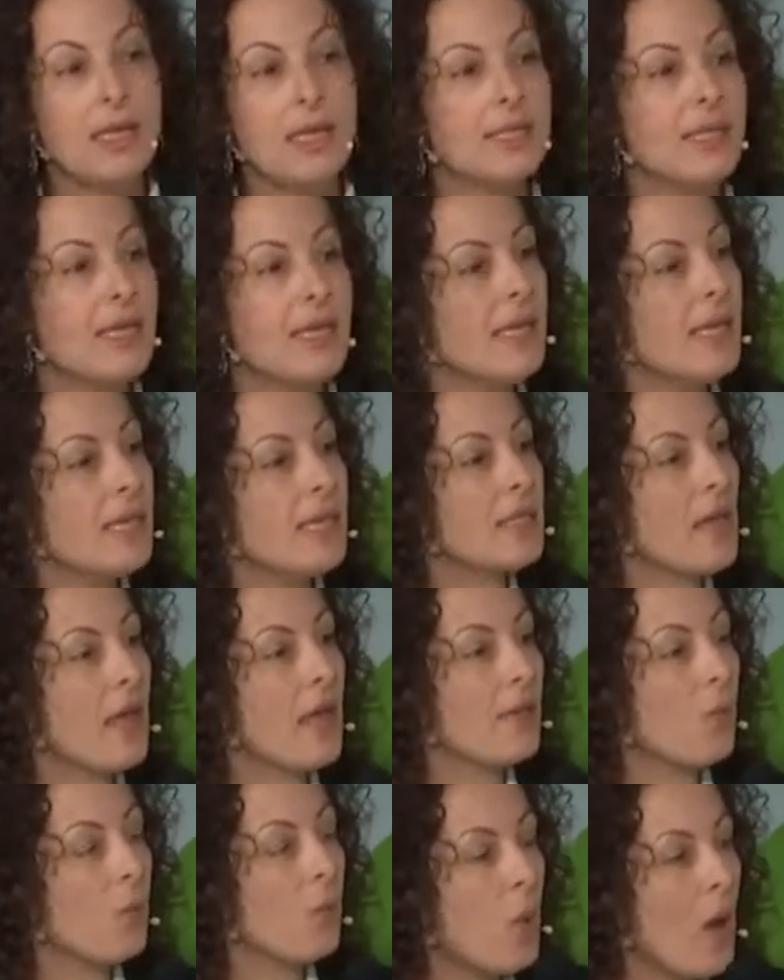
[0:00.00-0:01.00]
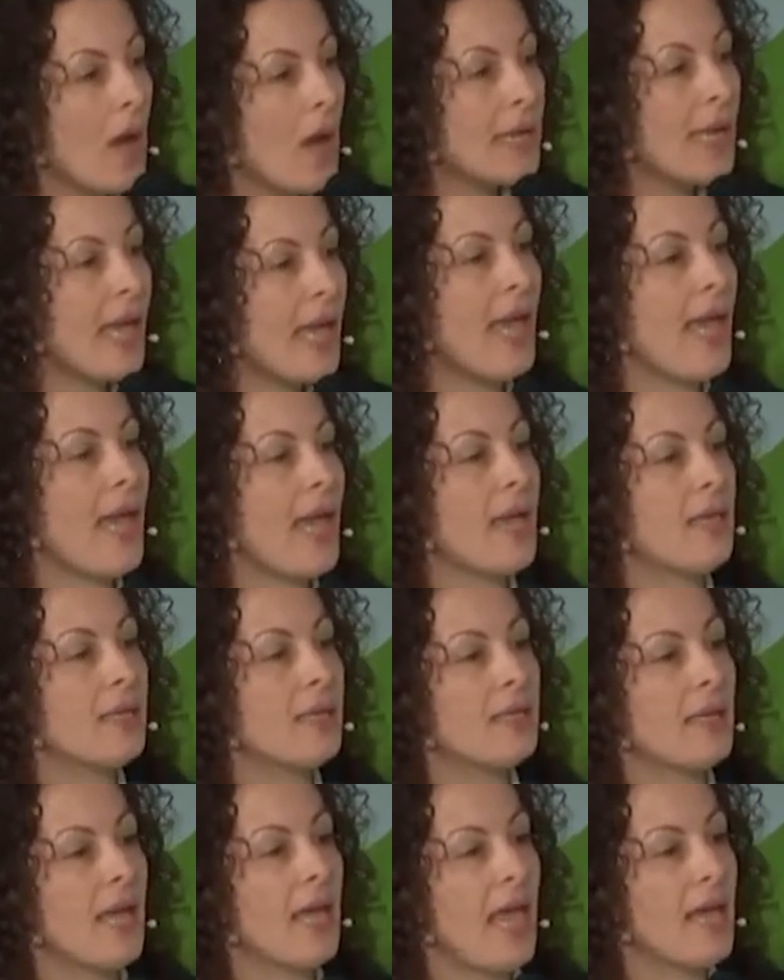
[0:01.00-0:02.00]
cities on the one
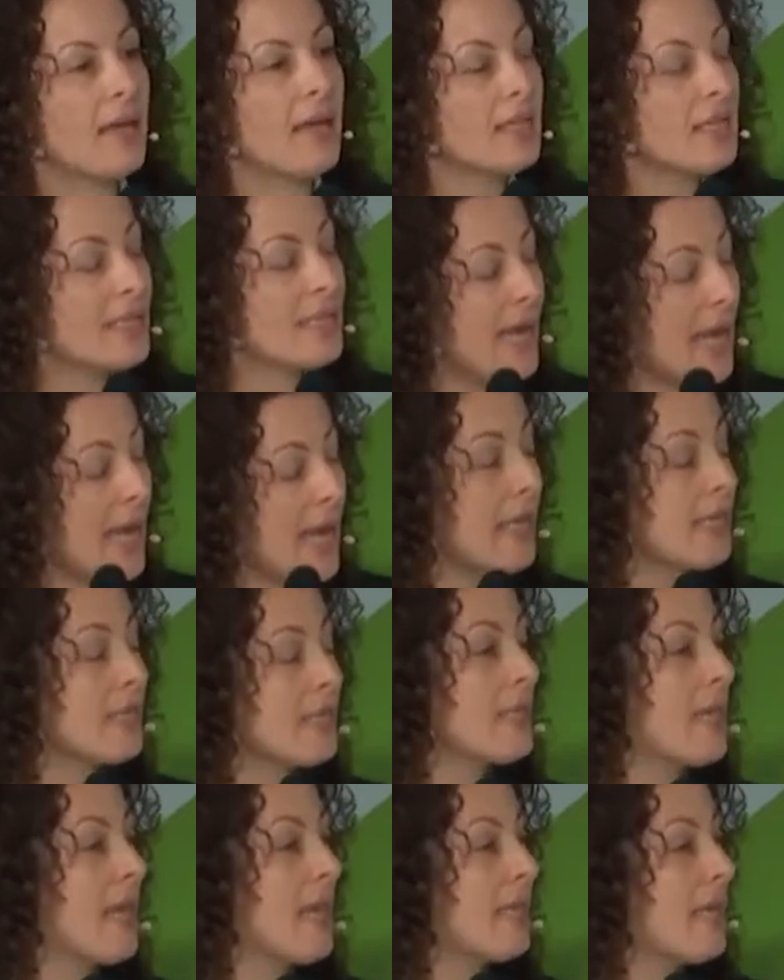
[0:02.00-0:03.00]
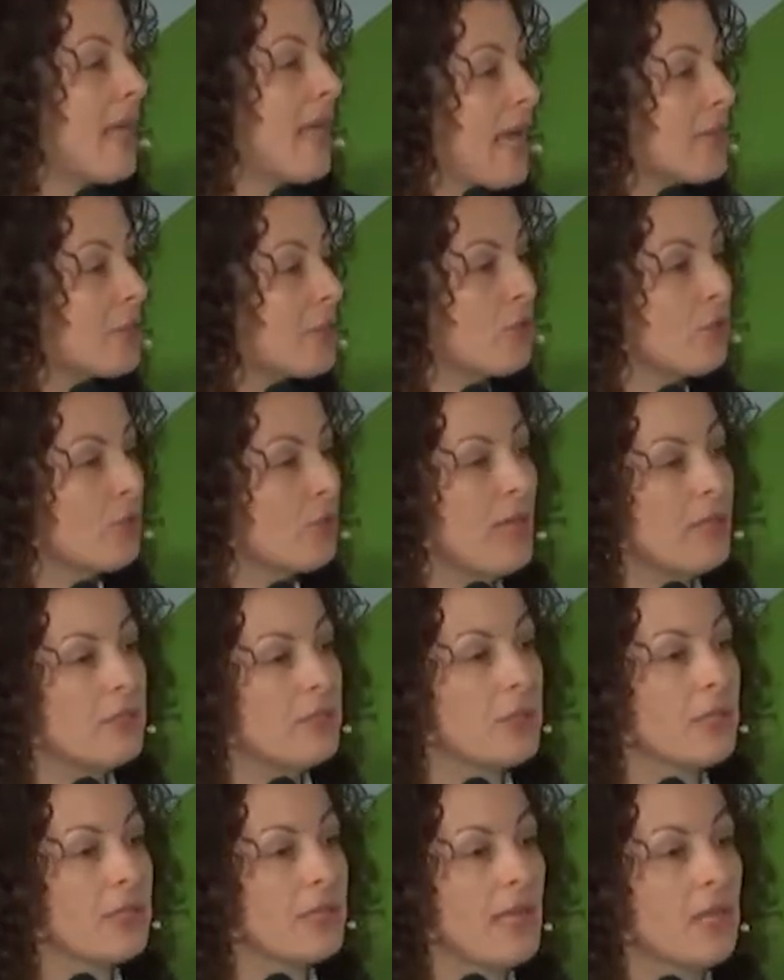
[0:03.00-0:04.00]
hand and states and national
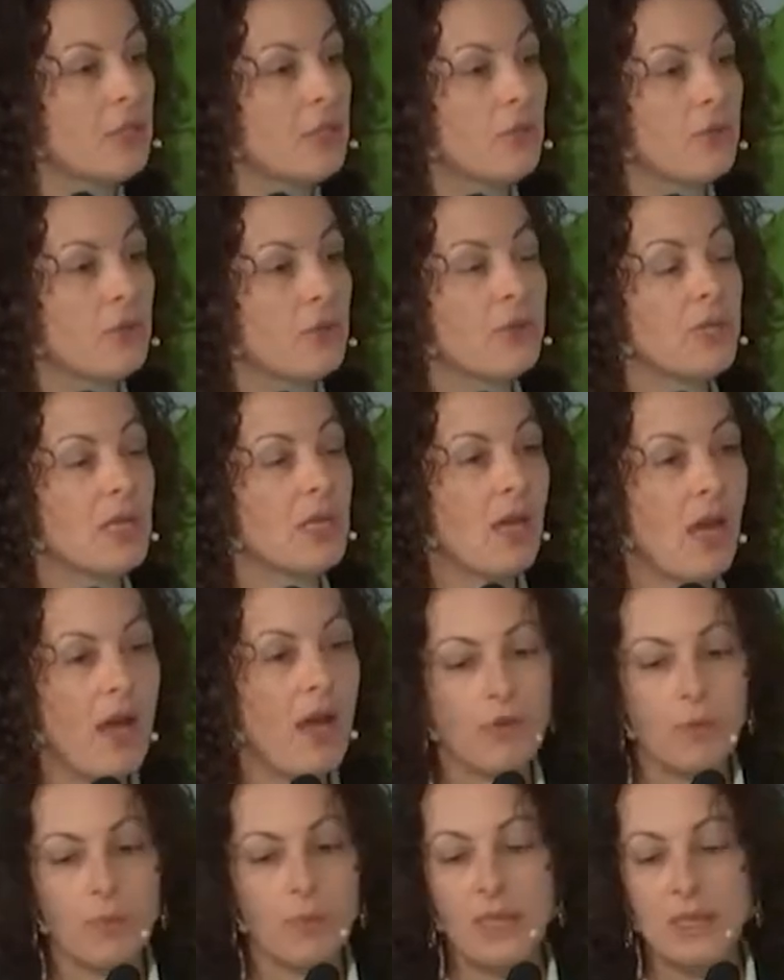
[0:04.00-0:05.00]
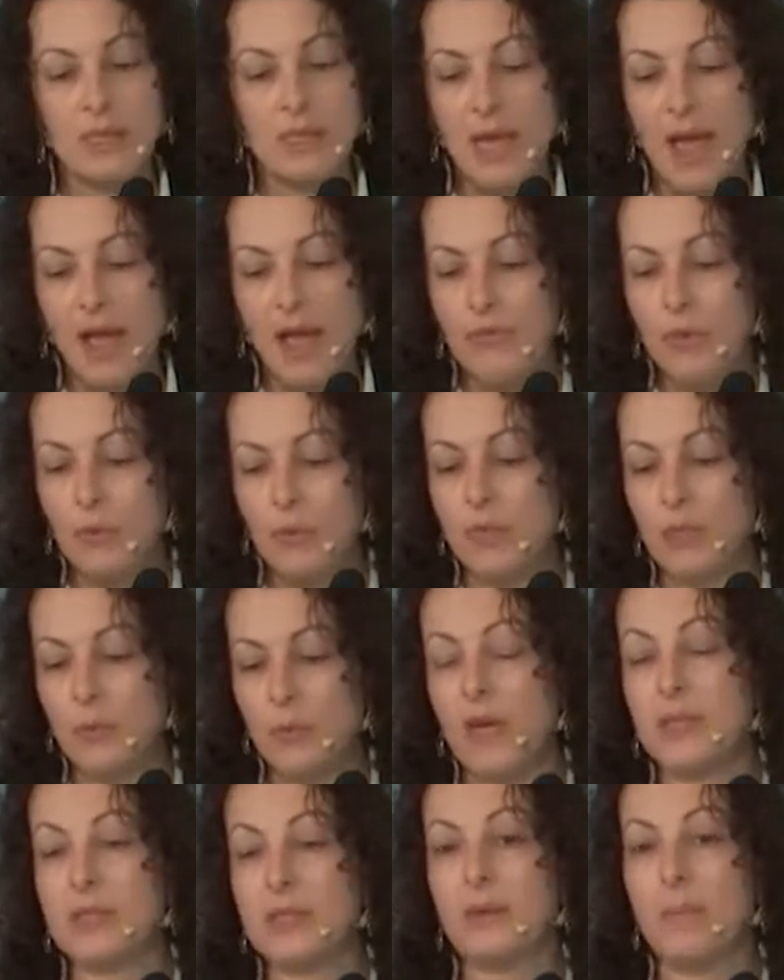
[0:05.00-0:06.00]
legislatures and governments have the
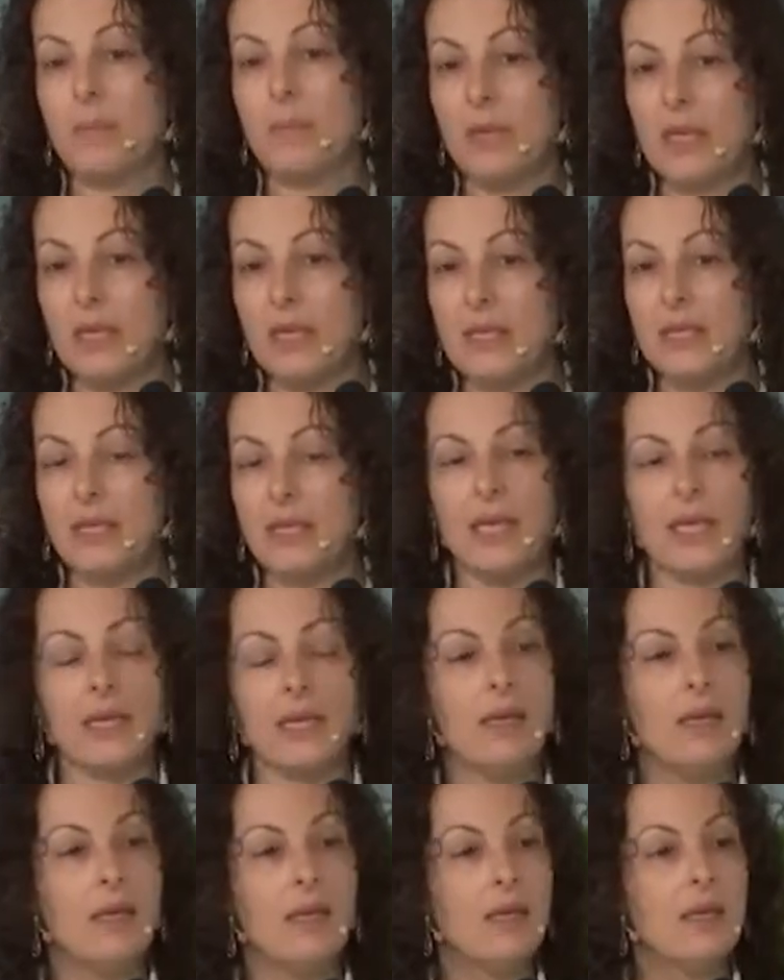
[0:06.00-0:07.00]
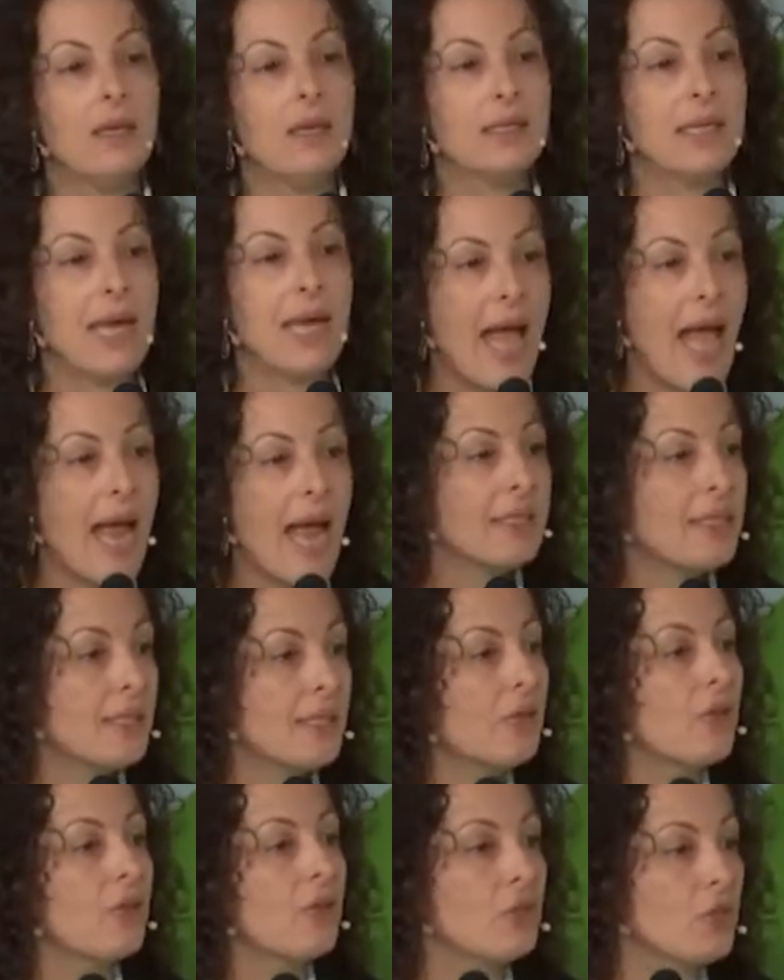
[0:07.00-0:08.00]
responsibility to act
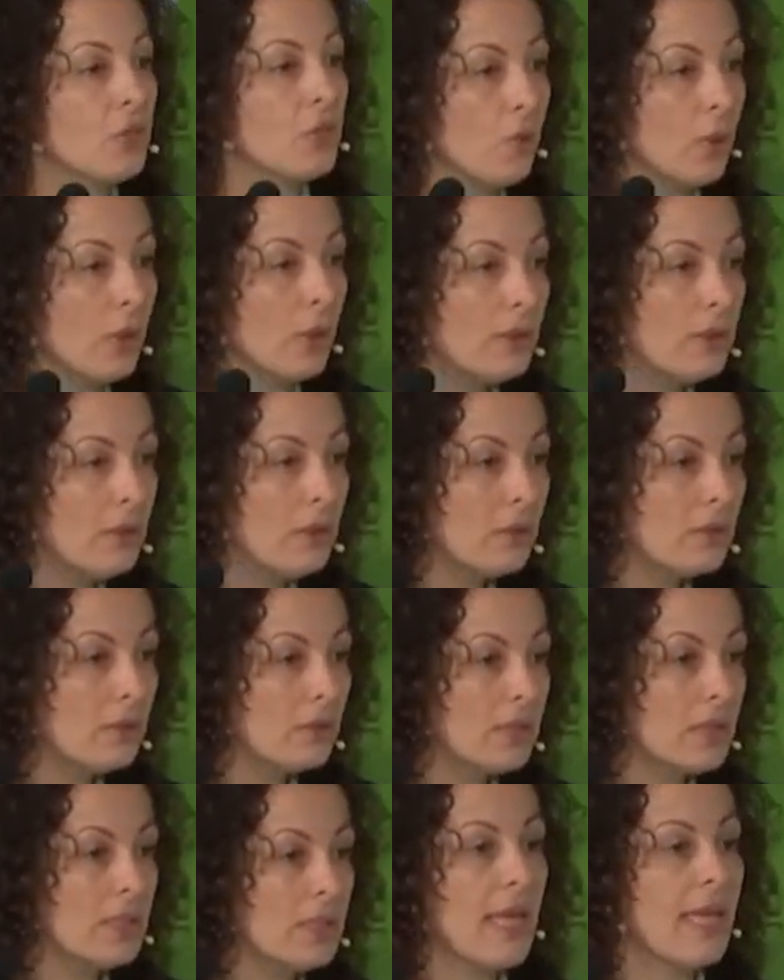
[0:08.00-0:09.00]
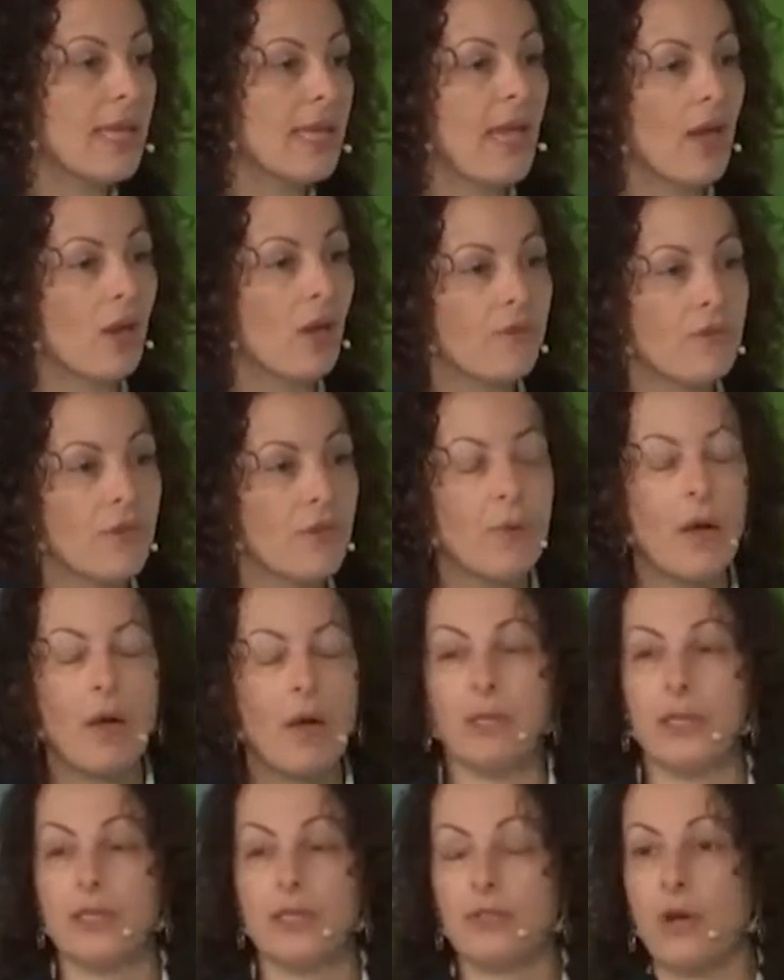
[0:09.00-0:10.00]
as a good steward to take care of the
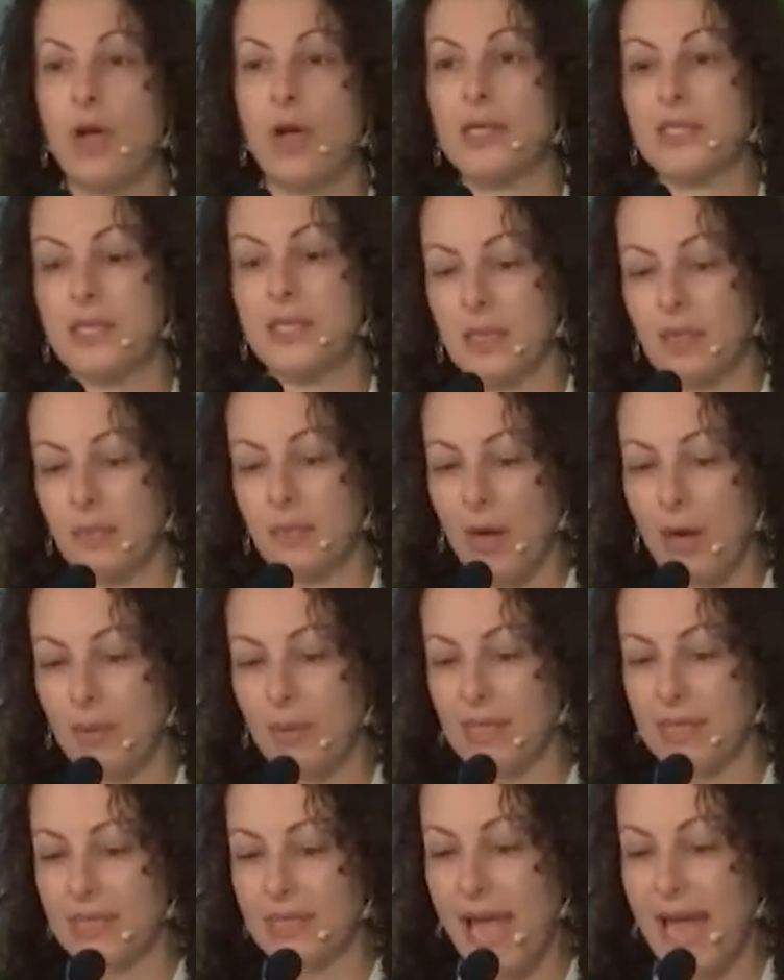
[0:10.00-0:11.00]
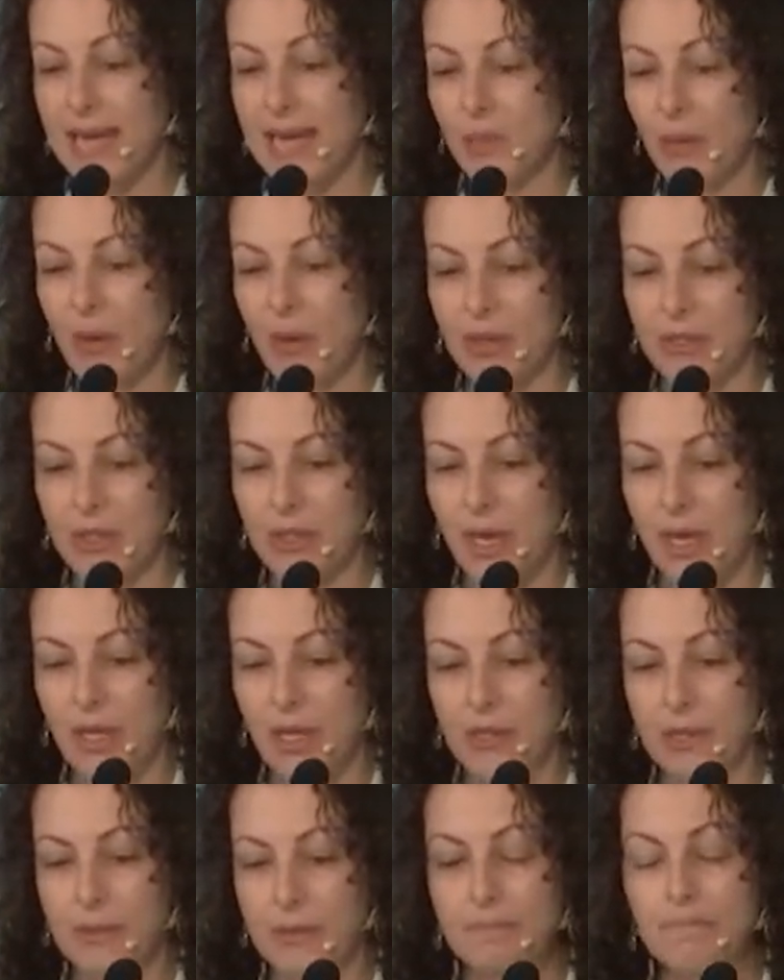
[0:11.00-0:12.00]
public trust and the public taxpayer
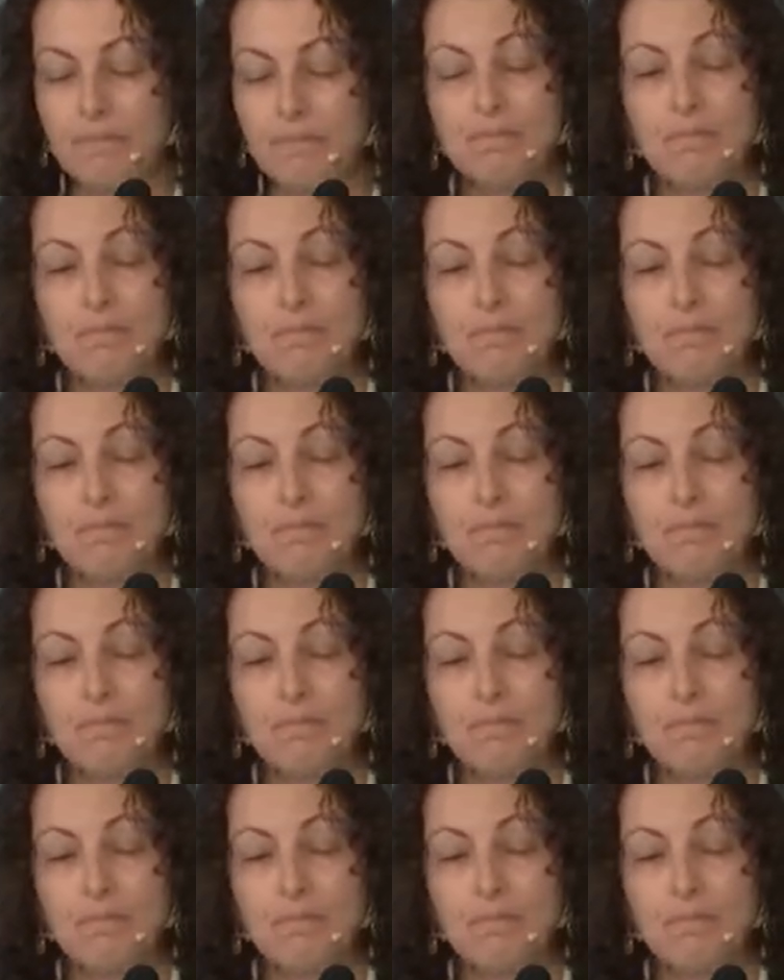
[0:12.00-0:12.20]
dollar,